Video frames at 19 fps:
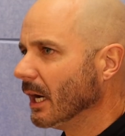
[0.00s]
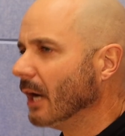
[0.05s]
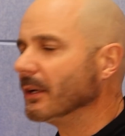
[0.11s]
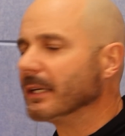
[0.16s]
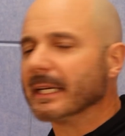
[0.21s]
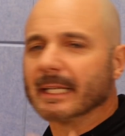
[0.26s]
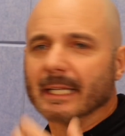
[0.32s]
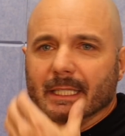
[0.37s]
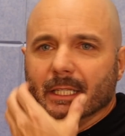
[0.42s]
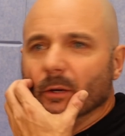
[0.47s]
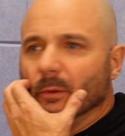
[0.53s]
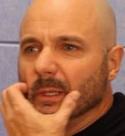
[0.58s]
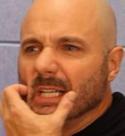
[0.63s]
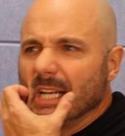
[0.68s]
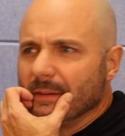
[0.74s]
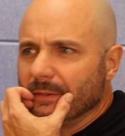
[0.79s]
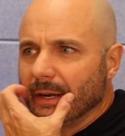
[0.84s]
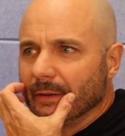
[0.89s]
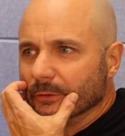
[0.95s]
Oh yeah. No, we
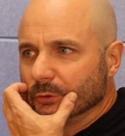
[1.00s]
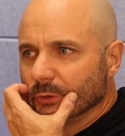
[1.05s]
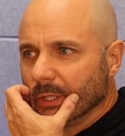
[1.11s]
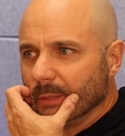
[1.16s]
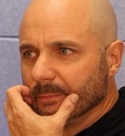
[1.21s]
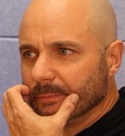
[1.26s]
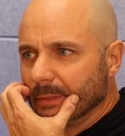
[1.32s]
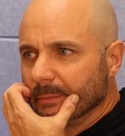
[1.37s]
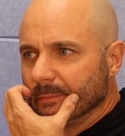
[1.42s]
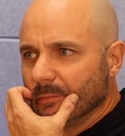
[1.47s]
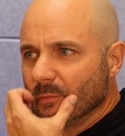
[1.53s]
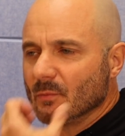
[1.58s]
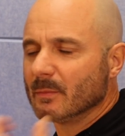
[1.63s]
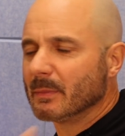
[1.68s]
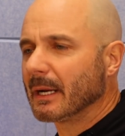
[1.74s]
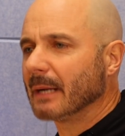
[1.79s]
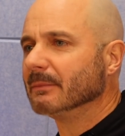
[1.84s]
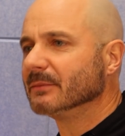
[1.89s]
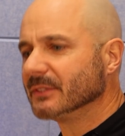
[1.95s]
never have a script.
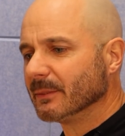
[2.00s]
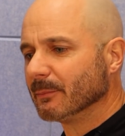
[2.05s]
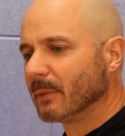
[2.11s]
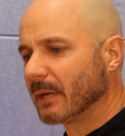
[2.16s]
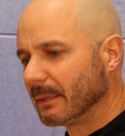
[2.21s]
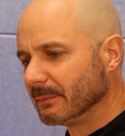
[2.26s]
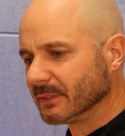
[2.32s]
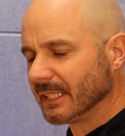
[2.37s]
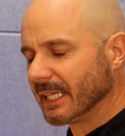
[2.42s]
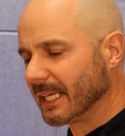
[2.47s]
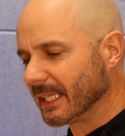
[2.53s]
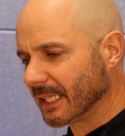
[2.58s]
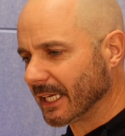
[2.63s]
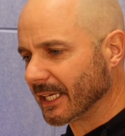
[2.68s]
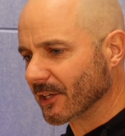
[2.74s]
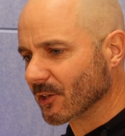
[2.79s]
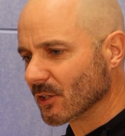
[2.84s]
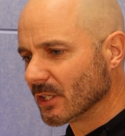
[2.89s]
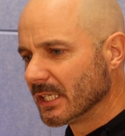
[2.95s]
but I'm saying
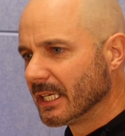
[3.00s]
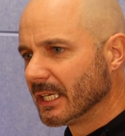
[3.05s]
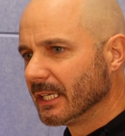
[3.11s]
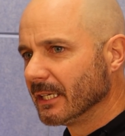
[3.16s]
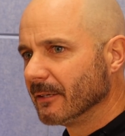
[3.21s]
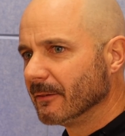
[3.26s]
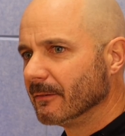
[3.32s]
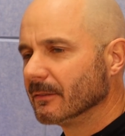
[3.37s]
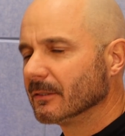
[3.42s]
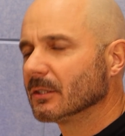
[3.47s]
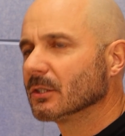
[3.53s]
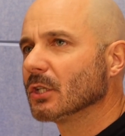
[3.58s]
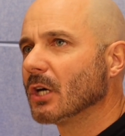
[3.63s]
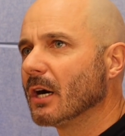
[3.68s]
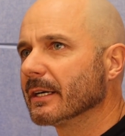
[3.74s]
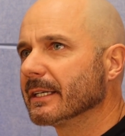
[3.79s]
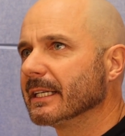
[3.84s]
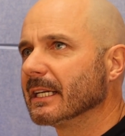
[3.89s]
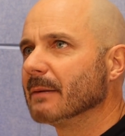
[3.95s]
like.
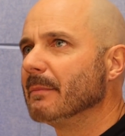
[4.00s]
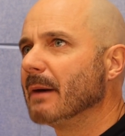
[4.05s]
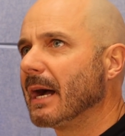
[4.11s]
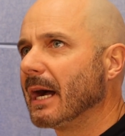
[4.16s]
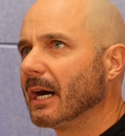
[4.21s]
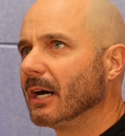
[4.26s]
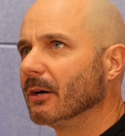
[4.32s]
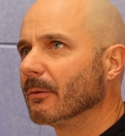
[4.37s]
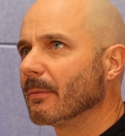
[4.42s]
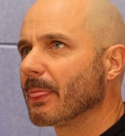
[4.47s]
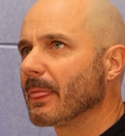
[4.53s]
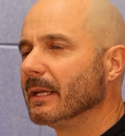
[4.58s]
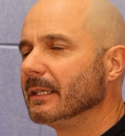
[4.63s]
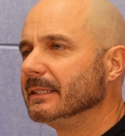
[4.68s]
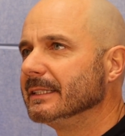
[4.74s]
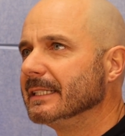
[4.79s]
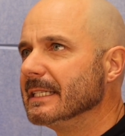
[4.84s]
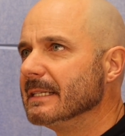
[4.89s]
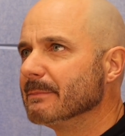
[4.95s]
Talking about
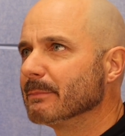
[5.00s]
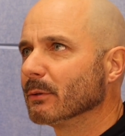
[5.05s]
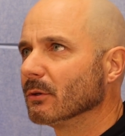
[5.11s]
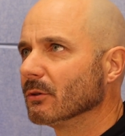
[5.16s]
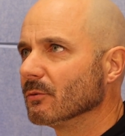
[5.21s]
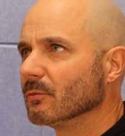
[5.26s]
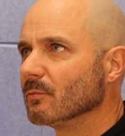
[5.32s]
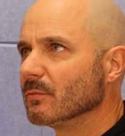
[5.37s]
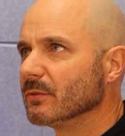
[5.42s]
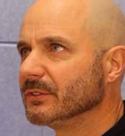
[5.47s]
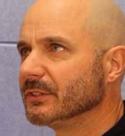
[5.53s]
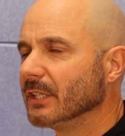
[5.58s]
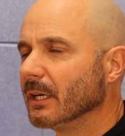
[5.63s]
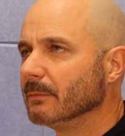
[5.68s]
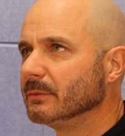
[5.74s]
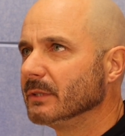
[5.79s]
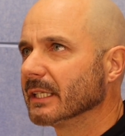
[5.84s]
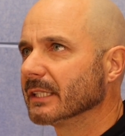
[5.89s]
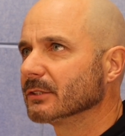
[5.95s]
deeper
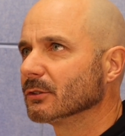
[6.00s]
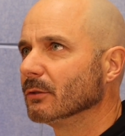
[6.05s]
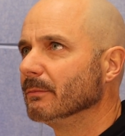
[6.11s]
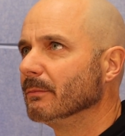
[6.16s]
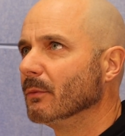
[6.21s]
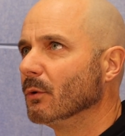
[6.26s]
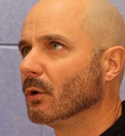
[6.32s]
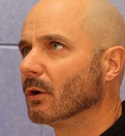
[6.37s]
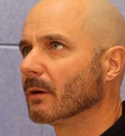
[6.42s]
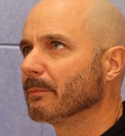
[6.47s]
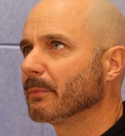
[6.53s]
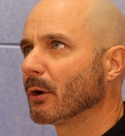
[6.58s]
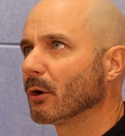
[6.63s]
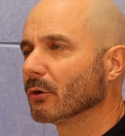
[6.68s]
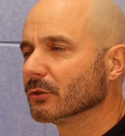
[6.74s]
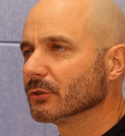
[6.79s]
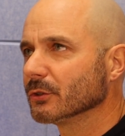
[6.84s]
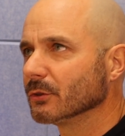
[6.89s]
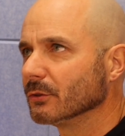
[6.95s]
subjects or more
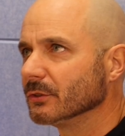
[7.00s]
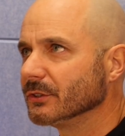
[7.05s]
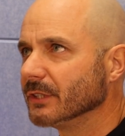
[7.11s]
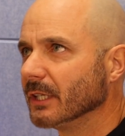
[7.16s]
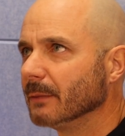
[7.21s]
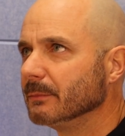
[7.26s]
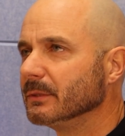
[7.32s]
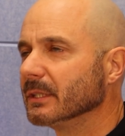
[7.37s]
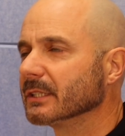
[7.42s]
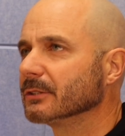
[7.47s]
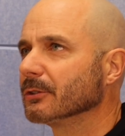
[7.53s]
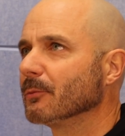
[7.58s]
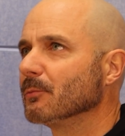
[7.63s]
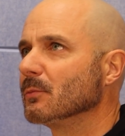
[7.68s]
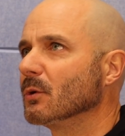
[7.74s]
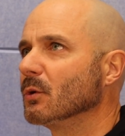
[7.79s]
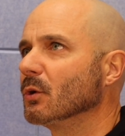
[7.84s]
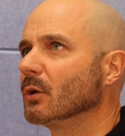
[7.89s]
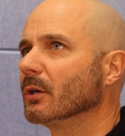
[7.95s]
personal subjects or
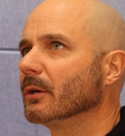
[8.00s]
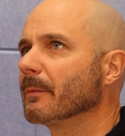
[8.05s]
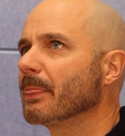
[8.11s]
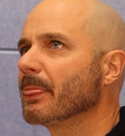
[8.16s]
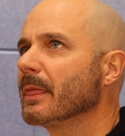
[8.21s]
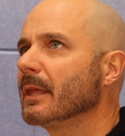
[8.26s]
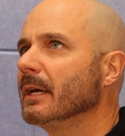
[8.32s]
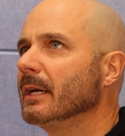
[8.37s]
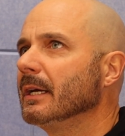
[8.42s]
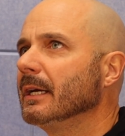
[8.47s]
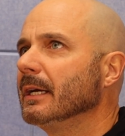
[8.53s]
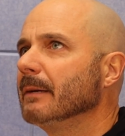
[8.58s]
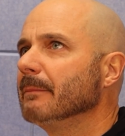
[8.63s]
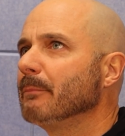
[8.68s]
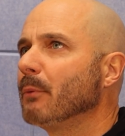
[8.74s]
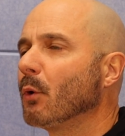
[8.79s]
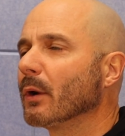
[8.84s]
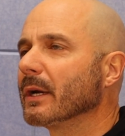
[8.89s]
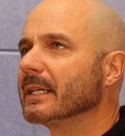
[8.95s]
more
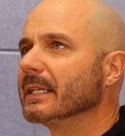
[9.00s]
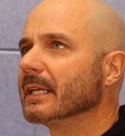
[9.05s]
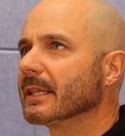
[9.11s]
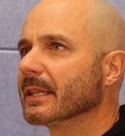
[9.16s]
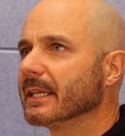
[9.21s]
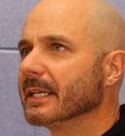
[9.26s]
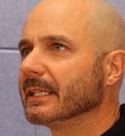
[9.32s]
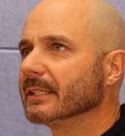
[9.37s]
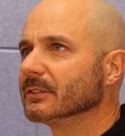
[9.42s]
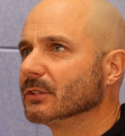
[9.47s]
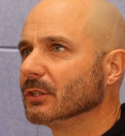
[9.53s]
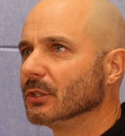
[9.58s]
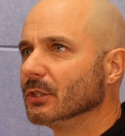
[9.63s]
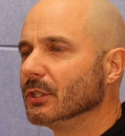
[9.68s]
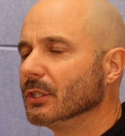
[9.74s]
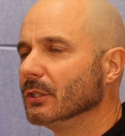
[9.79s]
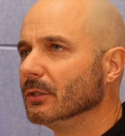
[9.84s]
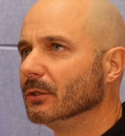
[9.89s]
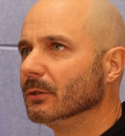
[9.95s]
poignant things to
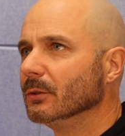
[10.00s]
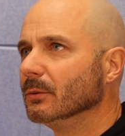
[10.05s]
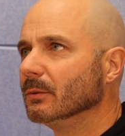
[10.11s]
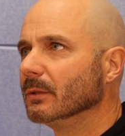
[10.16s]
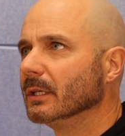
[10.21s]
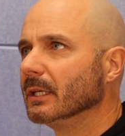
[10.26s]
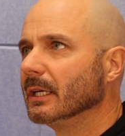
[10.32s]
you